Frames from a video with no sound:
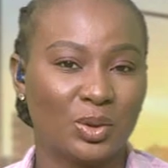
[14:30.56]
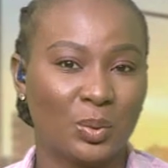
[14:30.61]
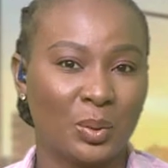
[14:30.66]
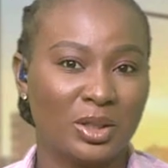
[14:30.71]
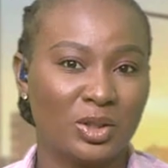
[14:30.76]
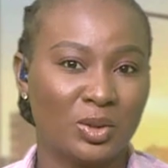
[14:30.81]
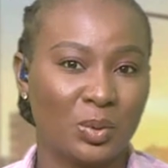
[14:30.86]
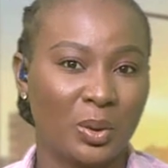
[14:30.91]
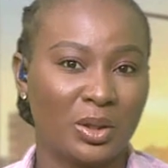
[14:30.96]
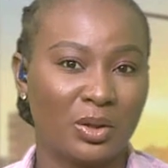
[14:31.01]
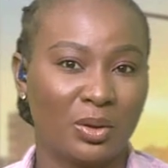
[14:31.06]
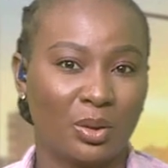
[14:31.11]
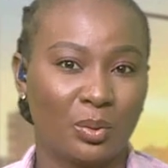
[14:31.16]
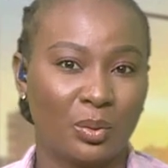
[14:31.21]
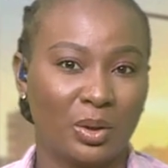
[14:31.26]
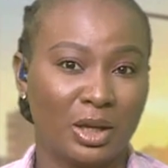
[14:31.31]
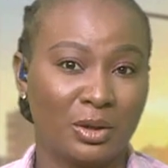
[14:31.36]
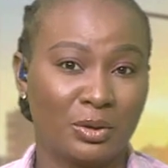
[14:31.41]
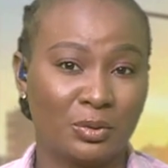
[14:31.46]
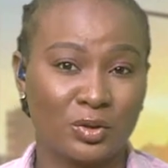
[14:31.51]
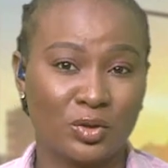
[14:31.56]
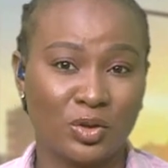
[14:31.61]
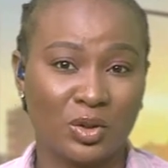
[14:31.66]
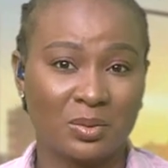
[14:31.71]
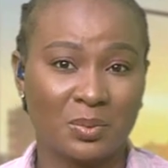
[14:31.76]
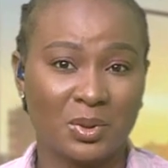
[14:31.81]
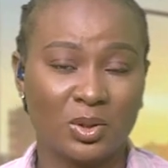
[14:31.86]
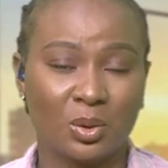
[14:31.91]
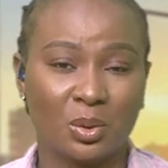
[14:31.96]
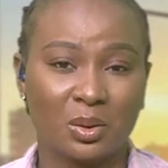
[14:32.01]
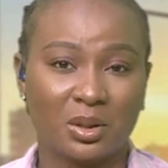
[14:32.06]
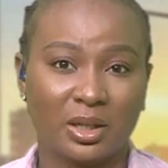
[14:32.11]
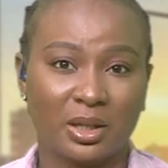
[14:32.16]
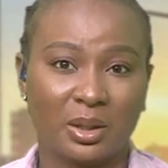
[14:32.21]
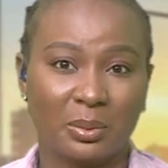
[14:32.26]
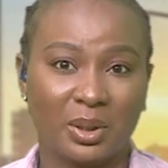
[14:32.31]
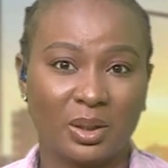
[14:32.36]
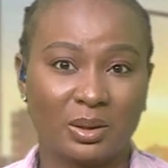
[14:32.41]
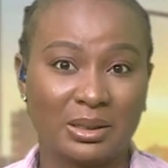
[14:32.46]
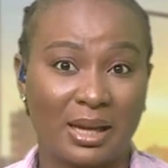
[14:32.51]
2023. And we've just been talking
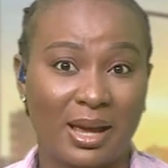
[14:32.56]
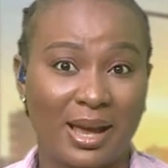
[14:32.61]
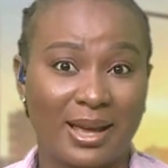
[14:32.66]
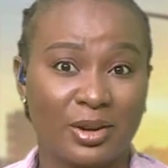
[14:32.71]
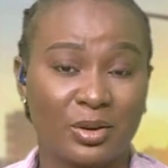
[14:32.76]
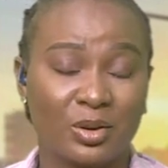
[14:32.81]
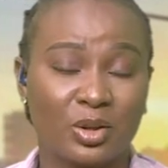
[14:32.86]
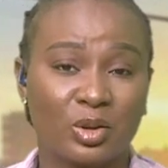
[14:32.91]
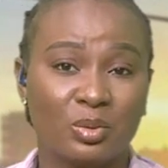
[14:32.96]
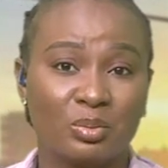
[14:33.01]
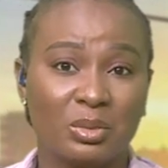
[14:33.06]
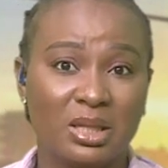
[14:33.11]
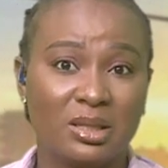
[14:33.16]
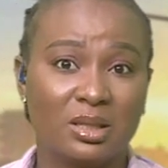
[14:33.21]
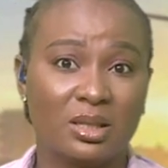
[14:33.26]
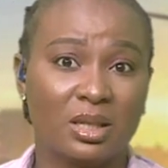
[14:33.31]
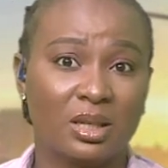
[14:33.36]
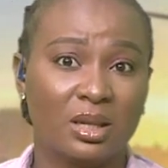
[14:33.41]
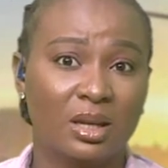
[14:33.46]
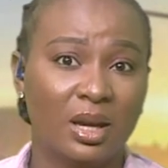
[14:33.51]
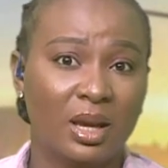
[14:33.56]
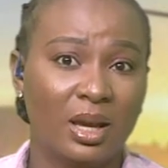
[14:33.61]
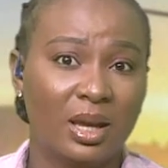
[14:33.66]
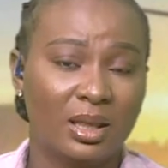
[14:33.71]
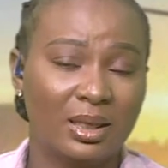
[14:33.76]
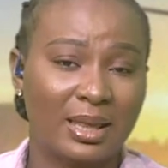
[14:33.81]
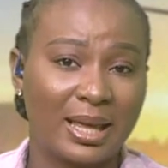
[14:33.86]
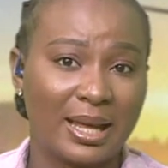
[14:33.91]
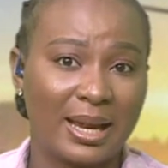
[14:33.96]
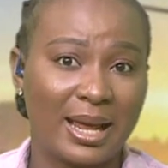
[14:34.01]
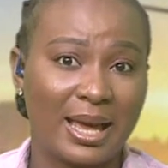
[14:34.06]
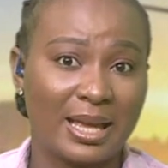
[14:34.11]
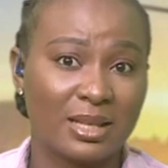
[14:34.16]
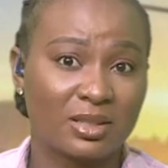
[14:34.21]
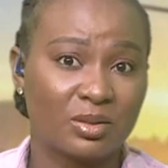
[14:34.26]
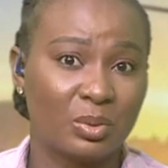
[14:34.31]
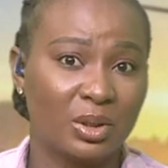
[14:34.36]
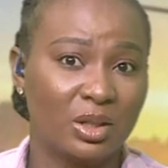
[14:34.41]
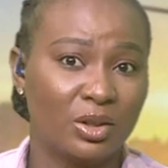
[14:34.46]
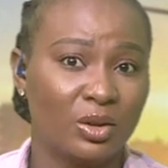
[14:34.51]
about the ad hoc committee that
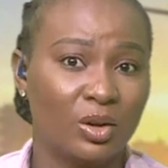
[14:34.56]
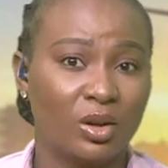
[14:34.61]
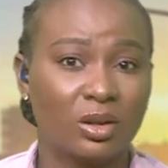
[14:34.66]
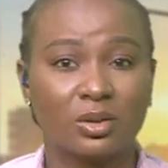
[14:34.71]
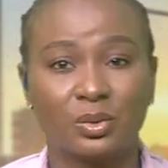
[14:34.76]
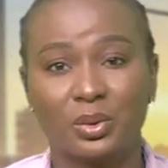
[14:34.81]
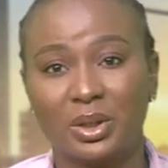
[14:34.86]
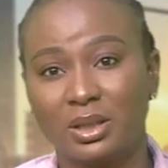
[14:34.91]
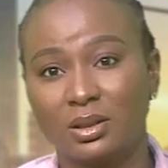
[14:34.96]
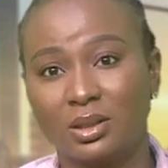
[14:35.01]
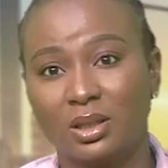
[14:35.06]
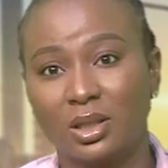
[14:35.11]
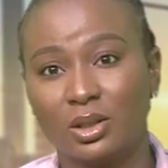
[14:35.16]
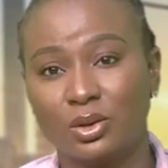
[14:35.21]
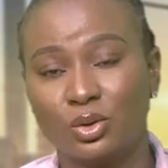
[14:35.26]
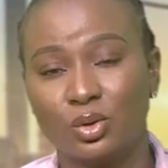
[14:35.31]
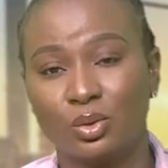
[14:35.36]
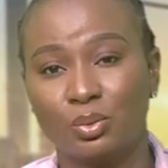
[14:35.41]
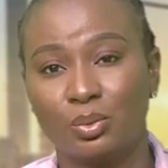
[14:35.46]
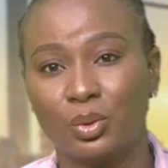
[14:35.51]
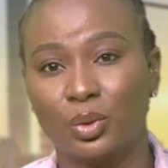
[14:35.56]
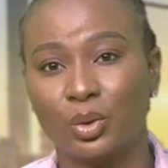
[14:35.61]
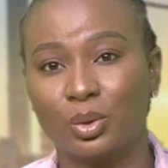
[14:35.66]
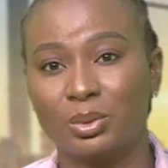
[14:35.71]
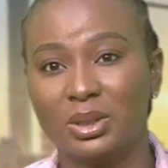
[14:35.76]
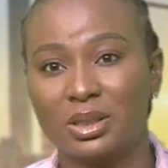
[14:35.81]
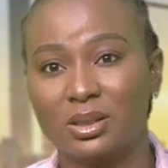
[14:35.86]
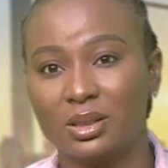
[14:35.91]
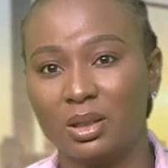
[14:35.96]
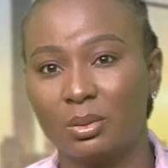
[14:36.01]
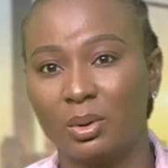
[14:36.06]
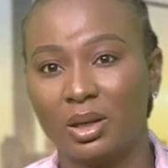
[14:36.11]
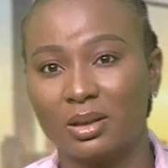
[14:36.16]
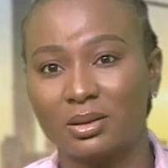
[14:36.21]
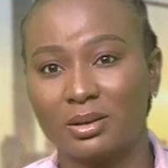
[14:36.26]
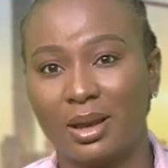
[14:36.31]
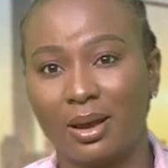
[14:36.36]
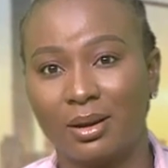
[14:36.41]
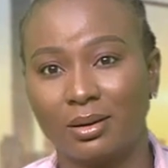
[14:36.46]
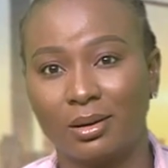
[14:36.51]
has been inaugurated to probe the
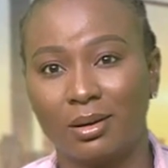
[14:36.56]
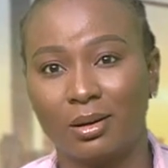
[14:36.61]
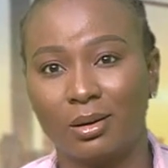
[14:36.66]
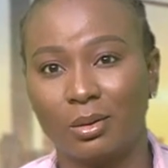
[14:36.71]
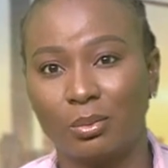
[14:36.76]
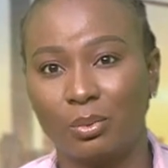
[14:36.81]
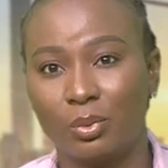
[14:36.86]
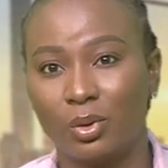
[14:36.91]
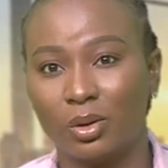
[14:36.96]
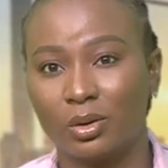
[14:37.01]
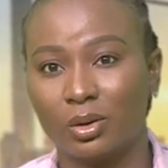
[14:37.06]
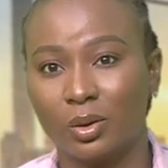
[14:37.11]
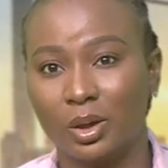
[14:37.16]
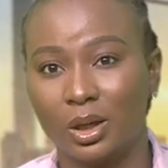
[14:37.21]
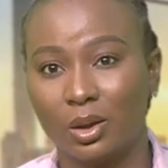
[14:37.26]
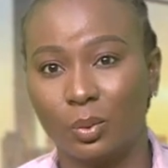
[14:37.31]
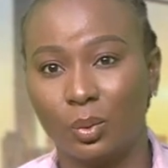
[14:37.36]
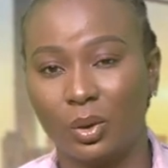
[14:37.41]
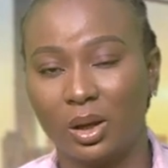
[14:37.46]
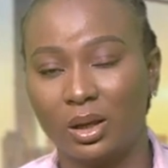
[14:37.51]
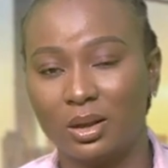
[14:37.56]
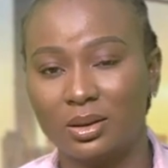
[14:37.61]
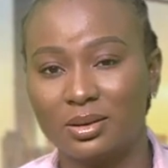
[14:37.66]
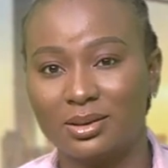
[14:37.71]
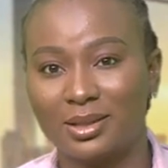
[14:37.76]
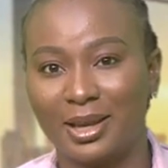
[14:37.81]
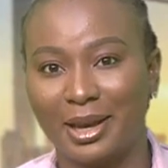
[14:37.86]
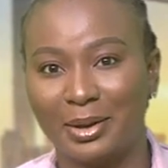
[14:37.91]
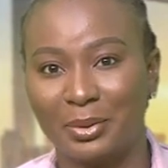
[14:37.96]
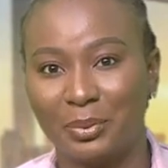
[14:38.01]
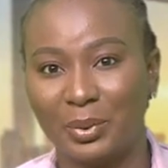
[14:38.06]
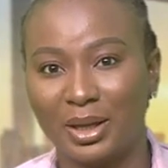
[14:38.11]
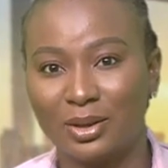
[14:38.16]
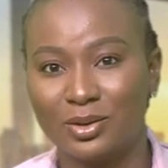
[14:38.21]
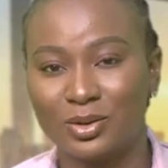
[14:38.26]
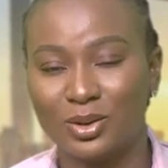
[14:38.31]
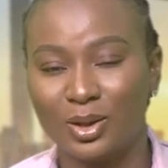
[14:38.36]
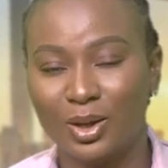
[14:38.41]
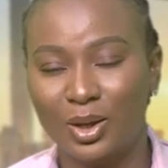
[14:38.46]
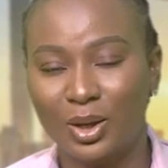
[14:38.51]
CBN's anchor borrowing ways and
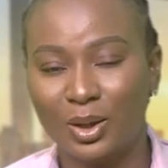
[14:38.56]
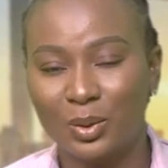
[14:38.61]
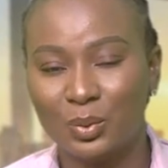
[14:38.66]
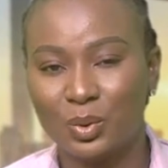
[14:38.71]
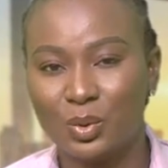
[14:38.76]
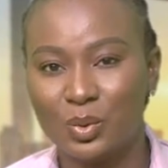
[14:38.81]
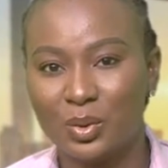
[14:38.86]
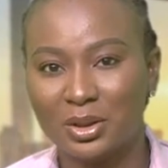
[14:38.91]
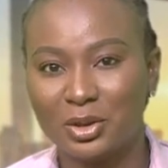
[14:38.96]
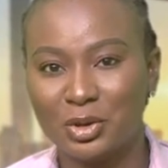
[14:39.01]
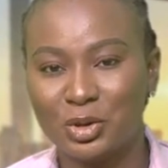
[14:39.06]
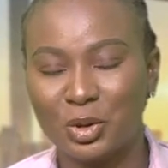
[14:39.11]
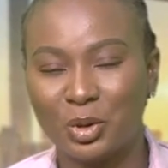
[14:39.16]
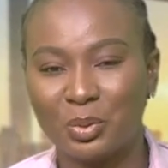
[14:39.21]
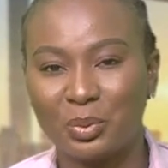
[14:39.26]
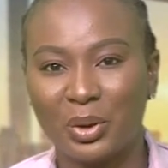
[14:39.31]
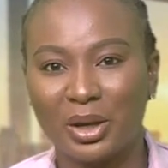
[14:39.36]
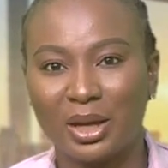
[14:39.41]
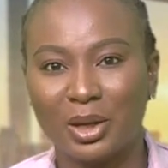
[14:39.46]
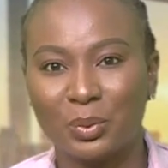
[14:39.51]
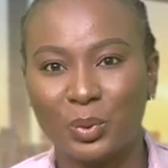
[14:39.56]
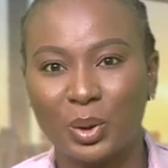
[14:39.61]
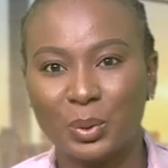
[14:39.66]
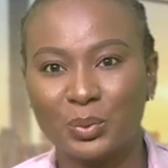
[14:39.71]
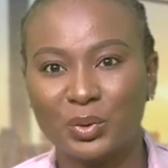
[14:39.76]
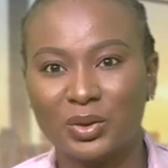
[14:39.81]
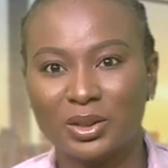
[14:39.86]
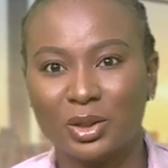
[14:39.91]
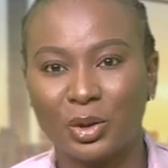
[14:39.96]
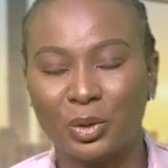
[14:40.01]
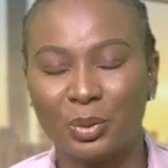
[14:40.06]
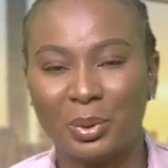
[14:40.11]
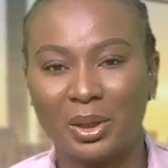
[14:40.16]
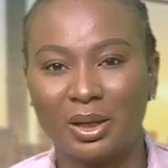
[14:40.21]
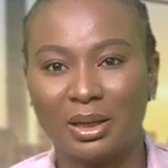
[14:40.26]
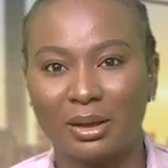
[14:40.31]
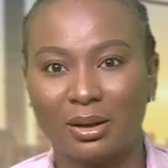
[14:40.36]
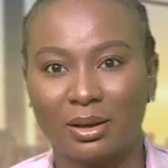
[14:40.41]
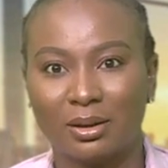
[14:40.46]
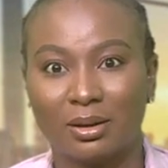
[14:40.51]
means. We'll go on a short break, and when we return, we'll be
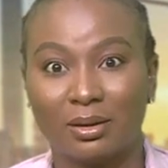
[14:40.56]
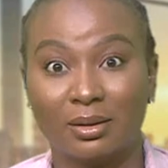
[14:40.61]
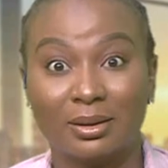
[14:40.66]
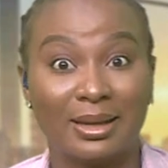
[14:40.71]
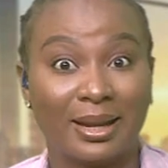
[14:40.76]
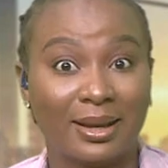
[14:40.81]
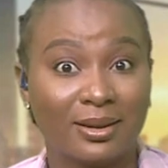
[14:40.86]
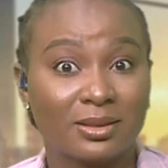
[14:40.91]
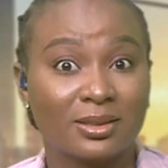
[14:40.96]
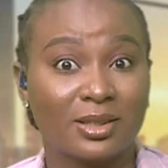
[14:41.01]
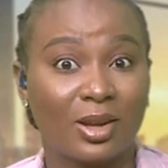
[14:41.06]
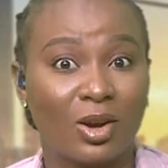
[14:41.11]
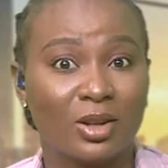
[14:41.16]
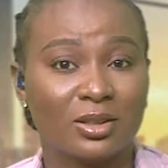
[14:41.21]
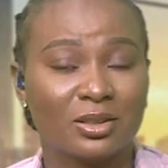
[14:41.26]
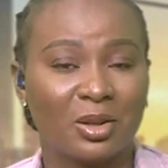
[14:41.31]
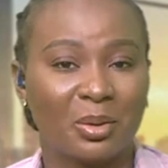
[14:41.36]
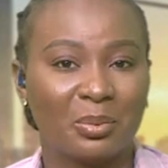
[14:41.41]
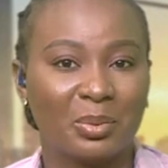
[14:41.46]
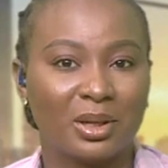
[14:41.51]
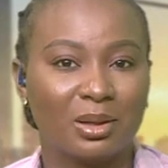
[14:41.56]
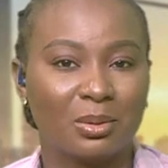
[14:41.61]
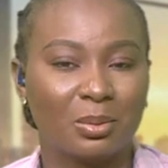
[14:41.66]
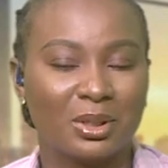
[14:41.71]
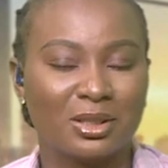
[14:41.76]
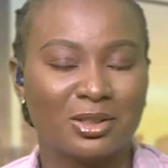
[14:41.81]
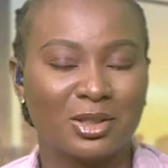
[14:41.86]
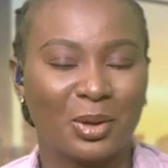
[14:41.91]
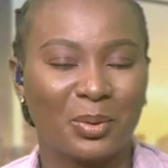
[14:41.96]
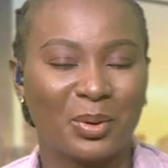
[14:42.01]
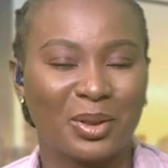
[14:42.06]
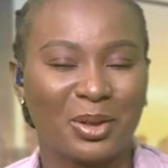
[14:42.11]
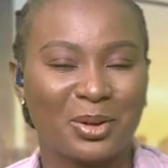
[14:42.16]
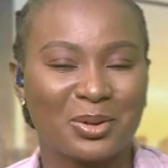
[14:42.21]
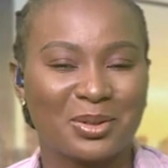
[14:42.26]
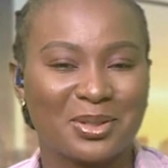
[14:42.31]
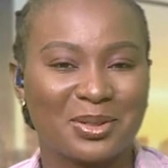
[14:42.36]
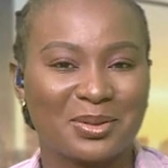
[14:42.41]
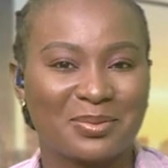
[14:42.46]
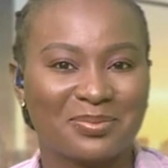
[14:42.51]
looking at our next hot topic. Please stay with
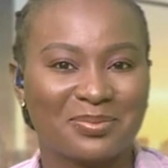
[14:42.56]
us.